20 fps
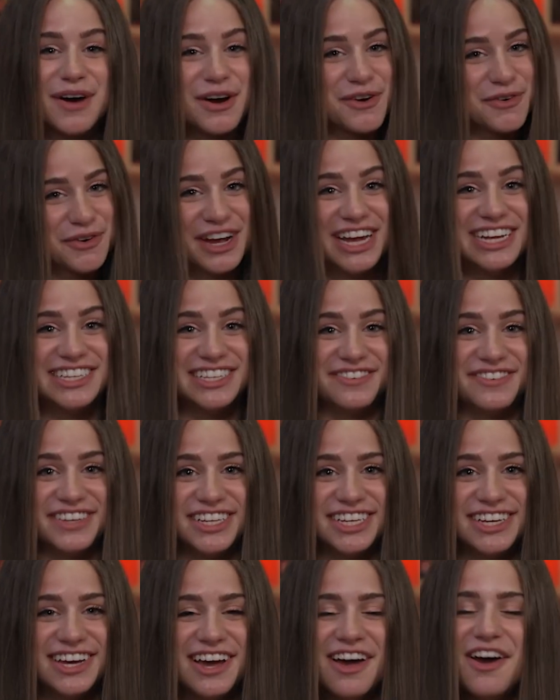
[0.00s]
about
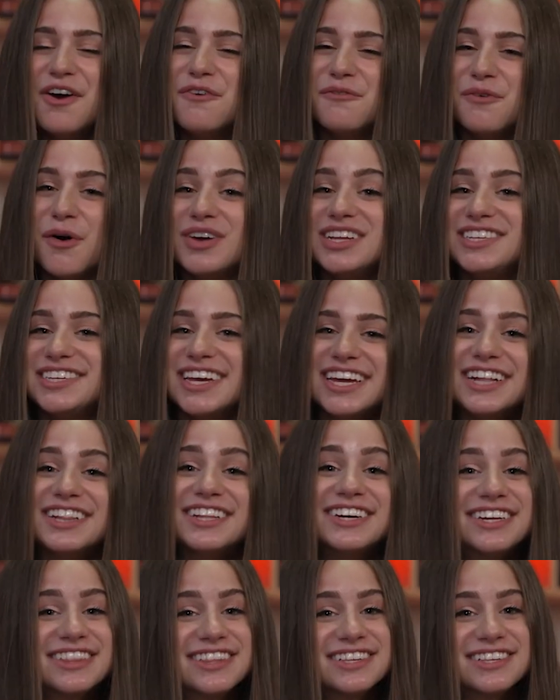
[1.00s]
creativity, while we take a
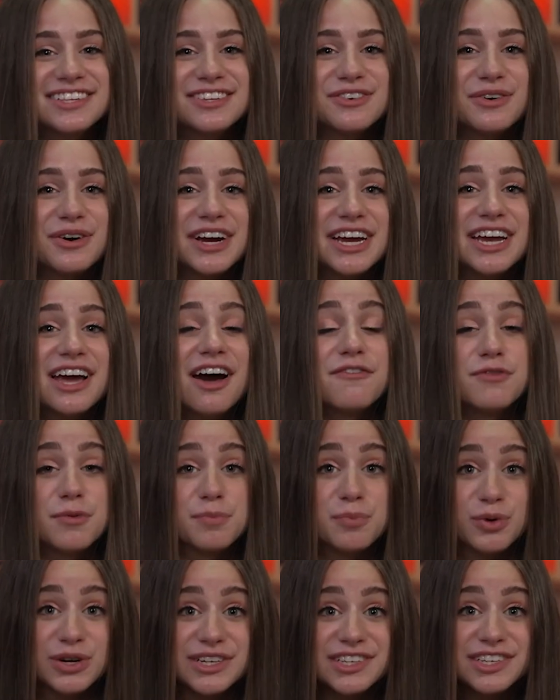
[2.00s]
look at the story of a
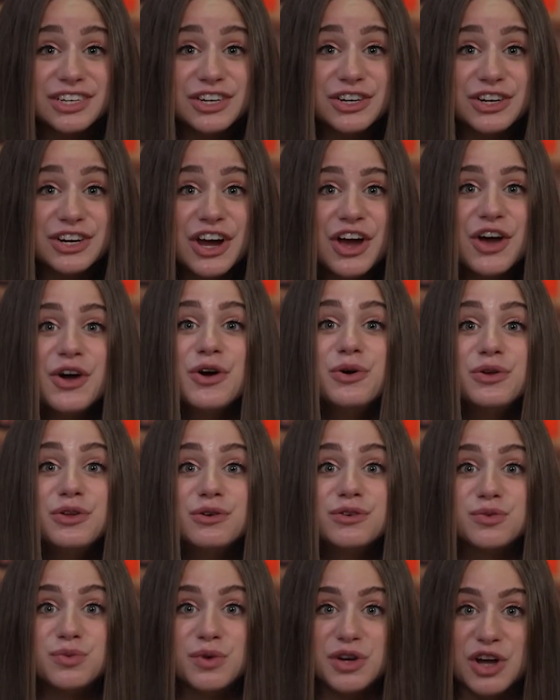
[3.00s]
prisoner who
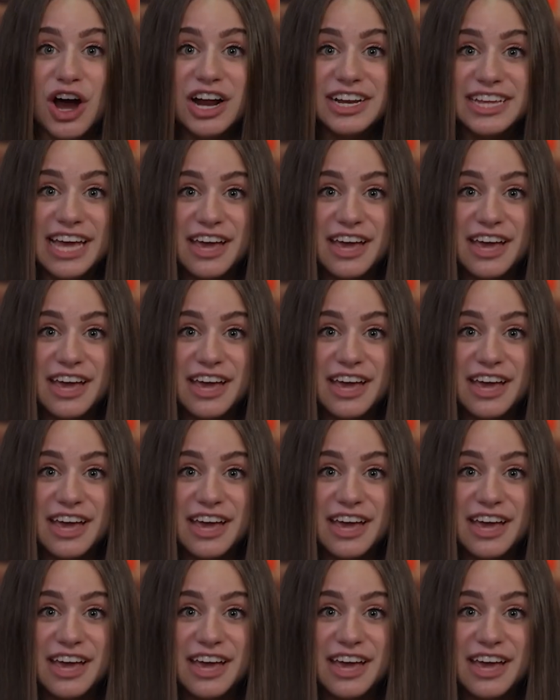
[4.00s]
used what God